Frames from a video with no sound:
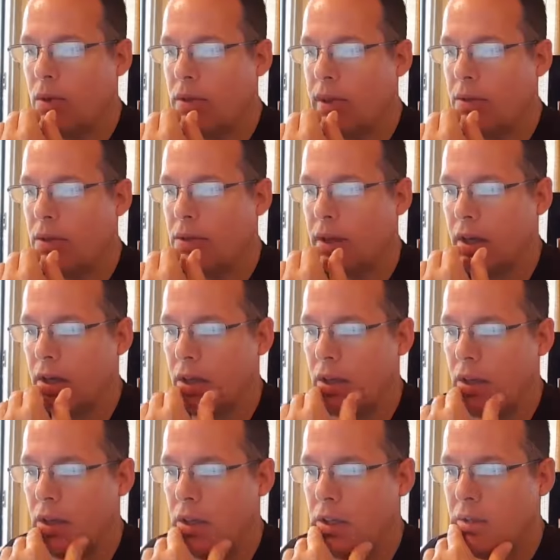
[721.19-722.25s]
what day was that?
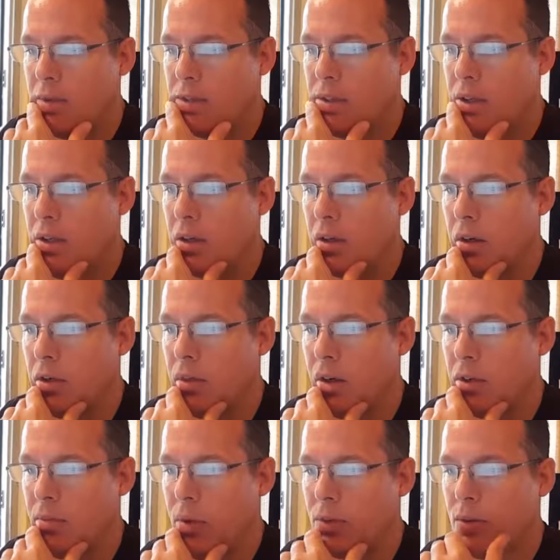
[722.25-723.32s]
Let me see here. I
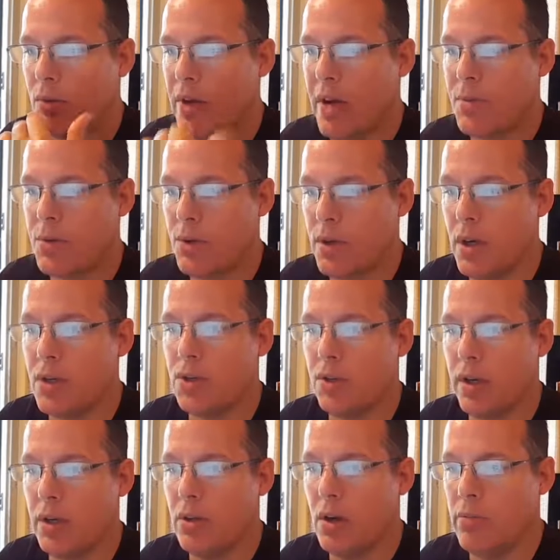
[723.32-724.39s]
talked about the rapture
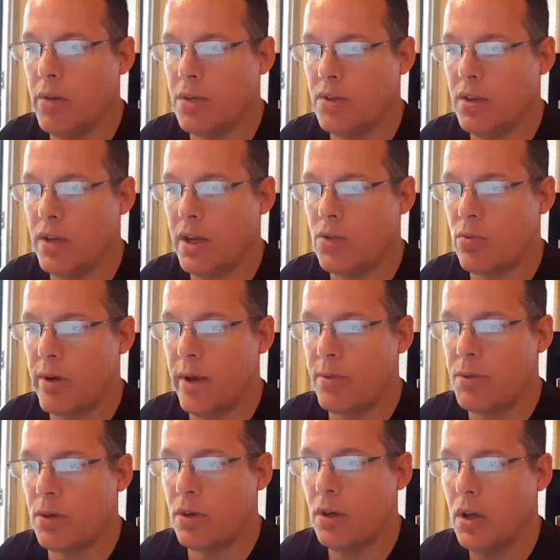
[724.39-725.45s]
yesterday. Don't miss the next
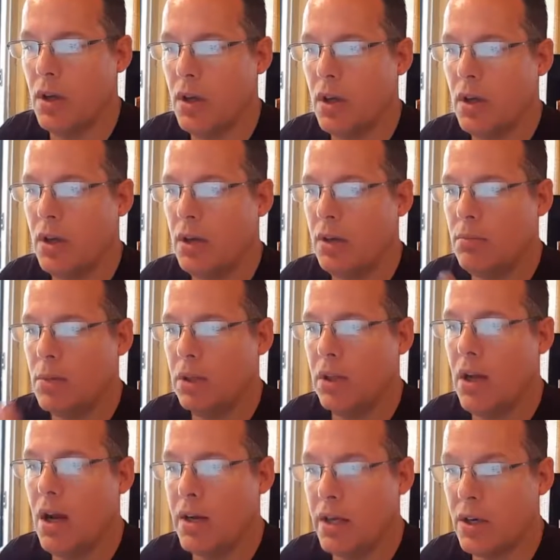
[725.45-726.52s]
rapture.
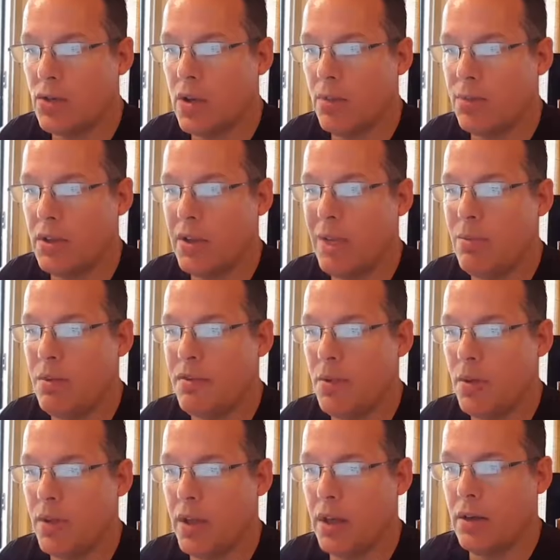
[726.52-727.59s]
Melania Trump the day
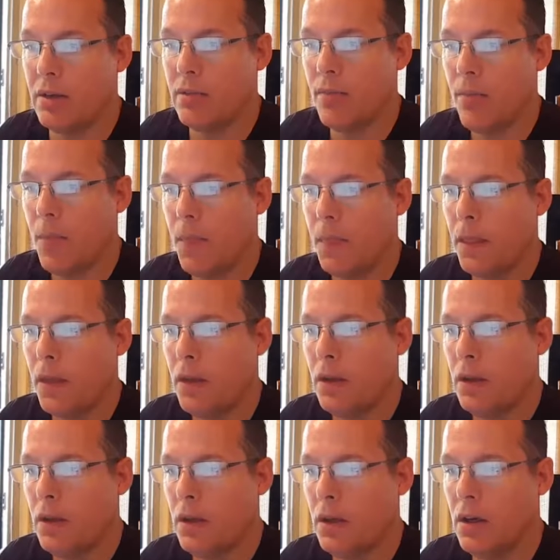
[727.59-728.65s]
before that.
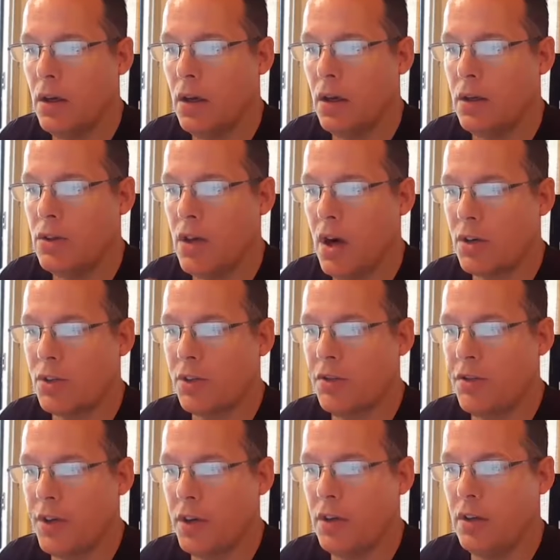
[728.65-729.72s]
Dr.
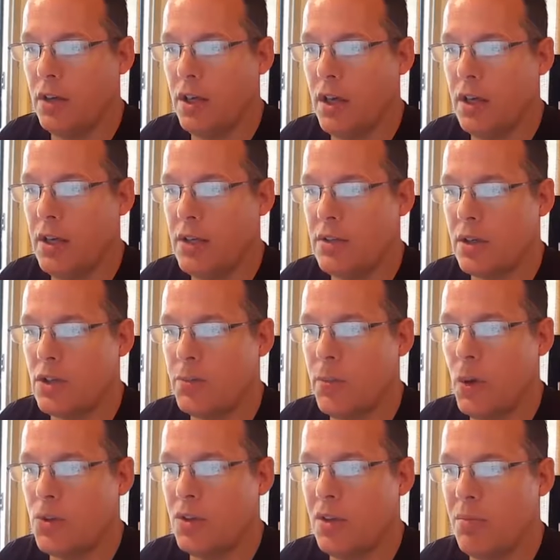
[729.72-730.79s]
Phil and his
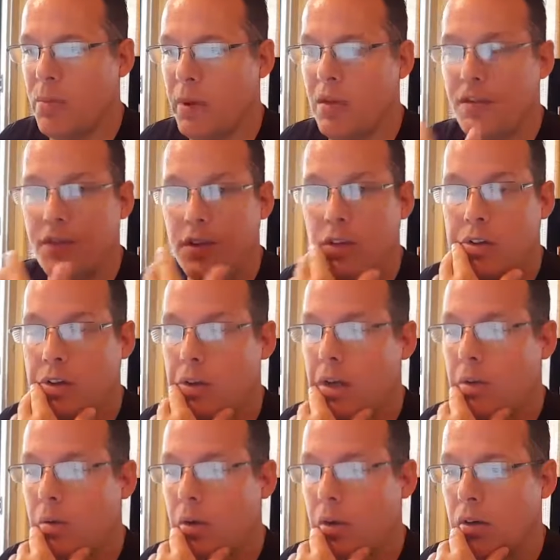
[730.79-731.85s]
exposing the pedophilia
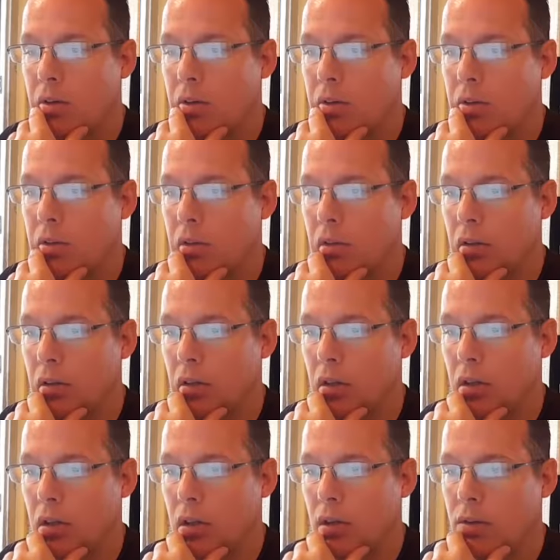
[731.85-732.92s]
network
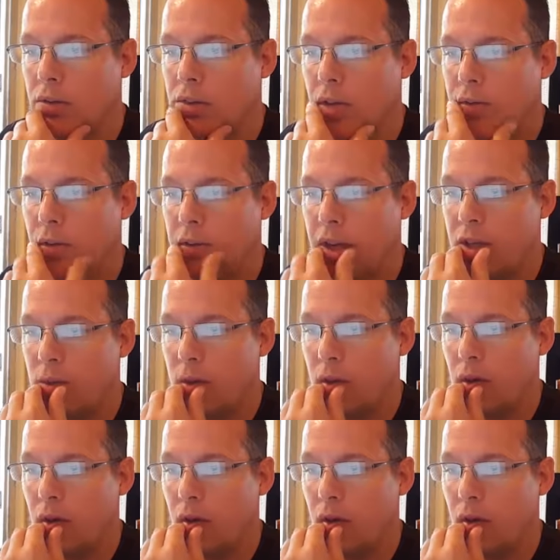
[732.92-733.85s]
several days